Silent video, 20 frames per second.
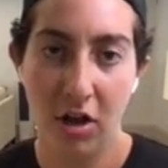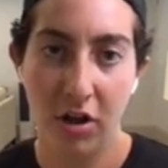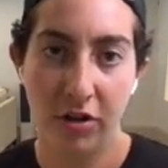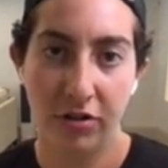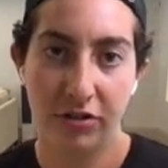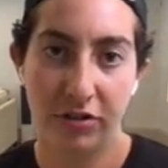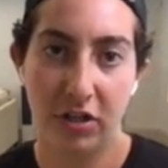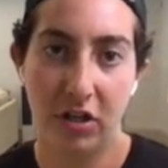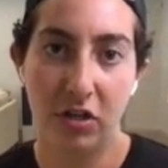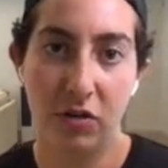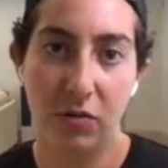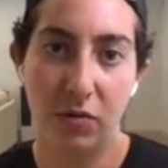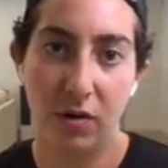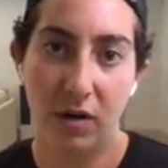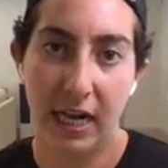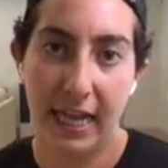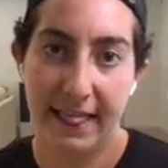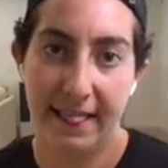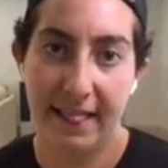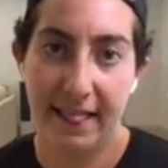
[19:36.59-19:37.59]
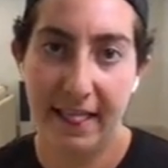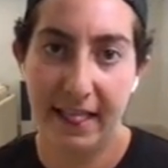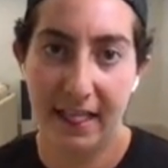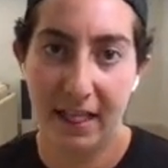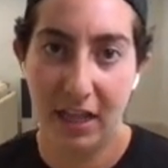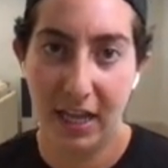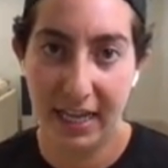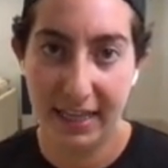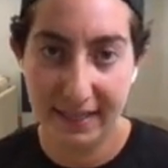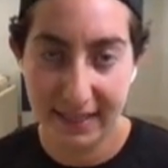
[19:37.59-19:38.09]
So
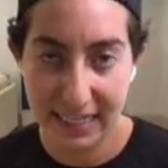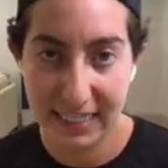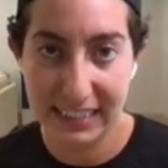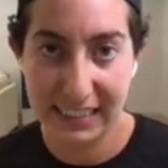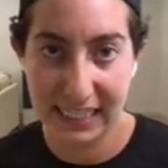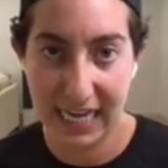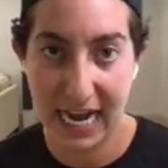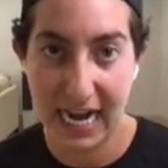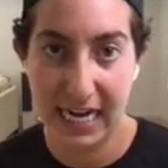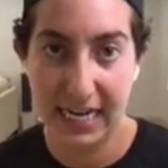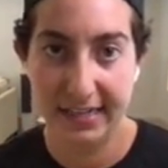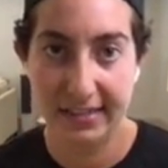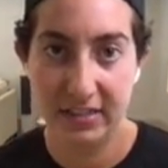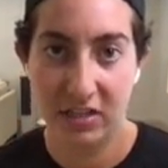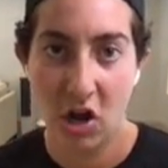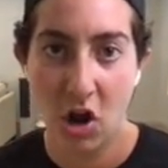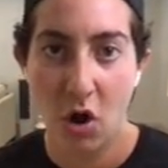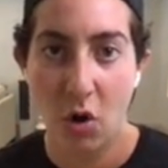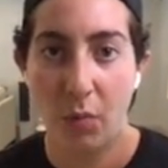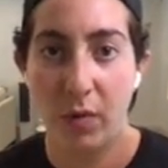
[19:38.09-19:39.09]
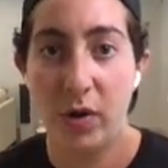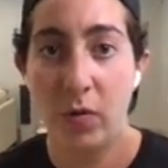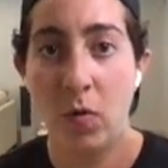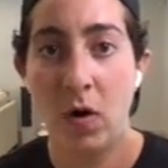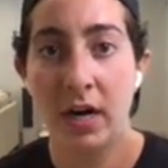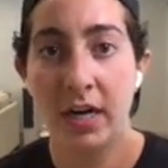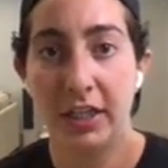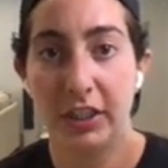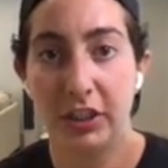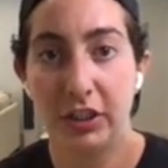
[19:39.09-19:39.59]
in this case, we
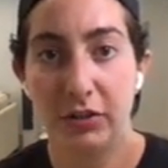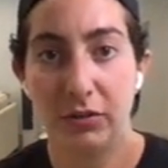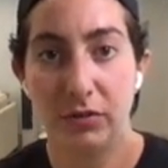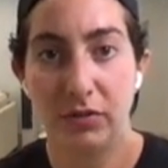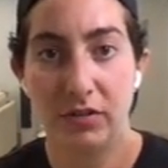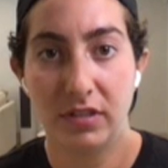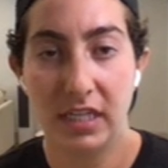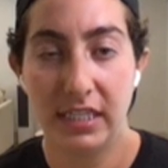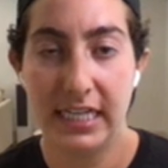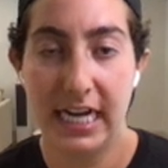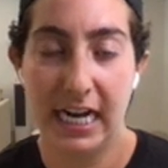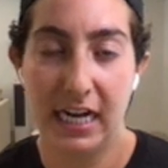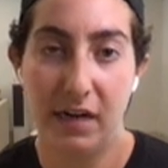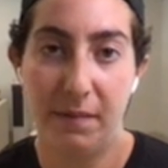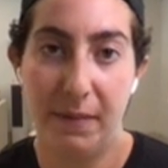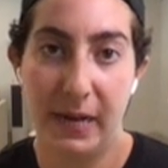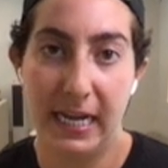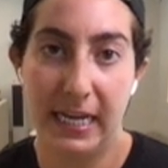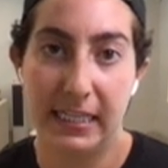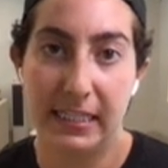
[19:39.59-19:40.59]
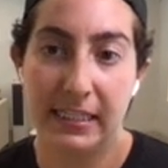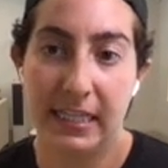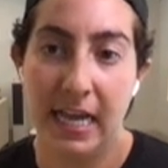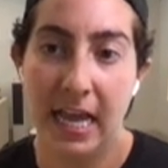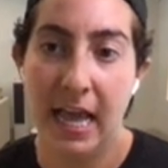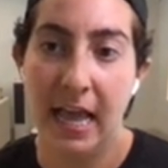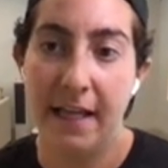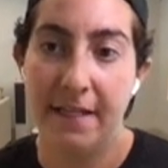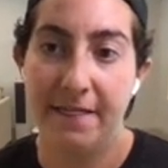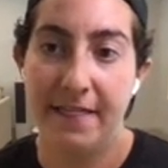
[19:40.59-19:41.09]
want to use a database
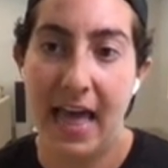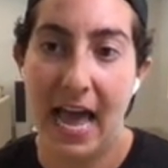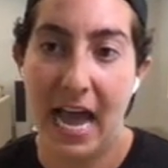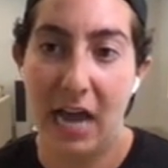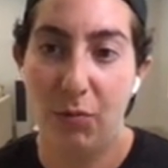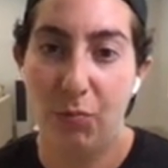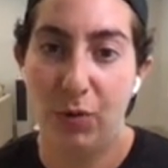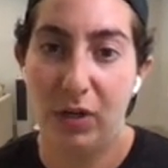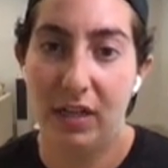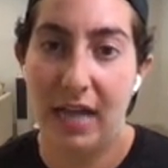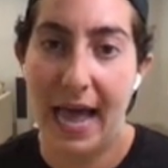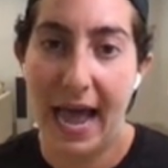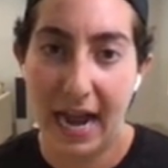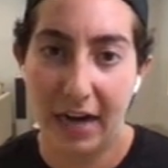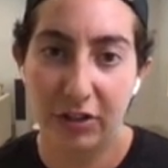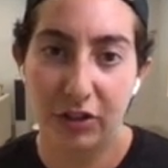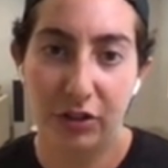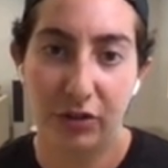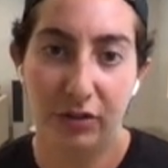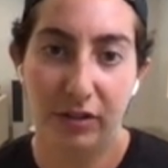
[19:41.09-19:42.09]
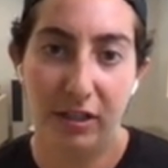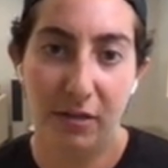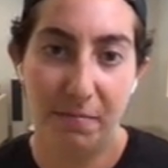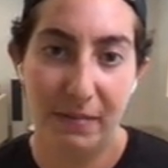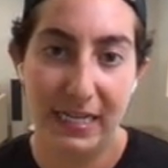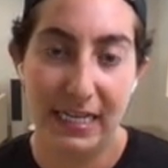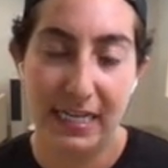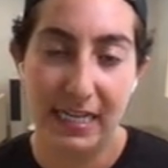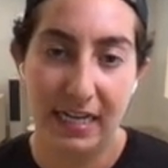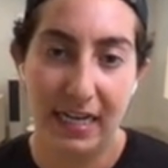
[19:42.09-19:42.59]
that will
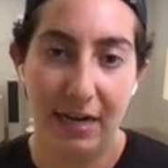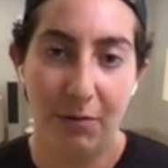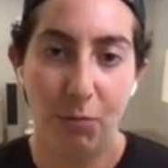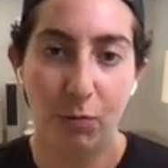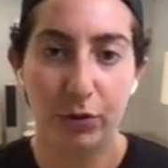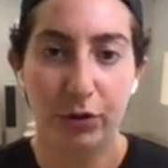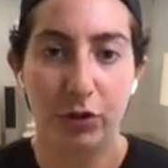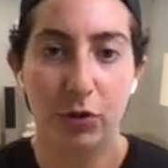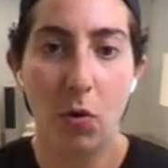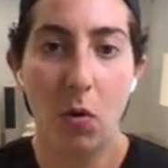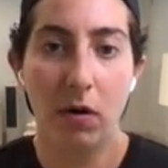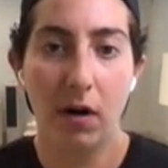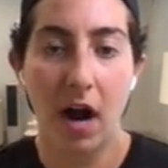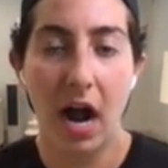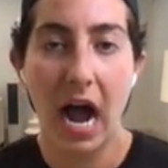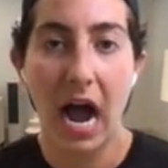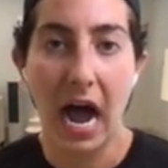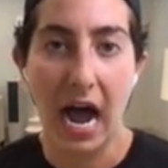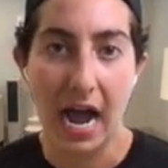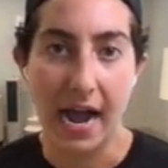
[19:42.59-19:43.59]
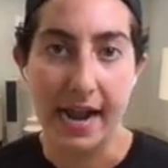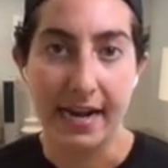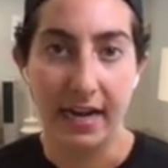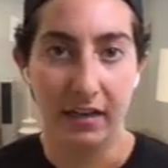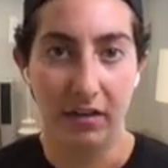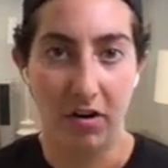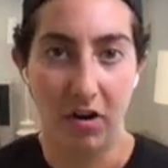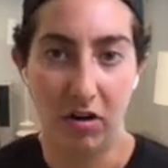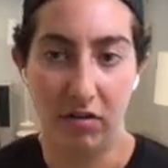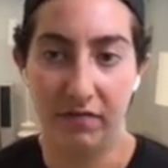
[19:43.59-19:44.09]
actually it will score high on
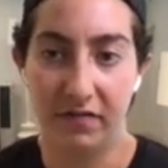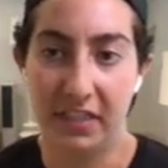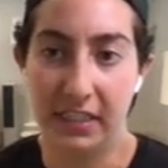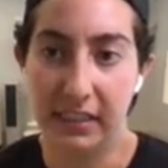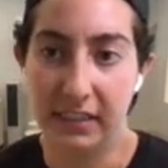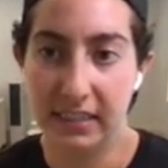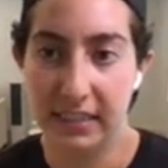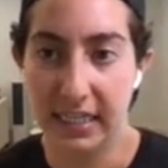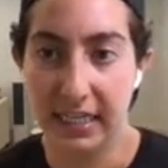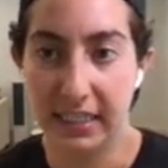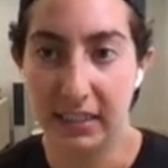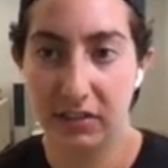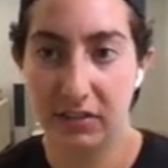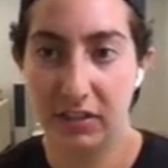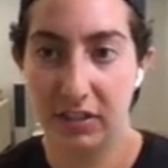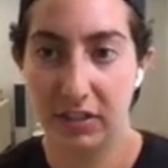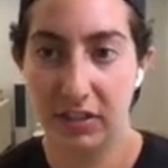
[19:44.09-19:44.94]
all of these things.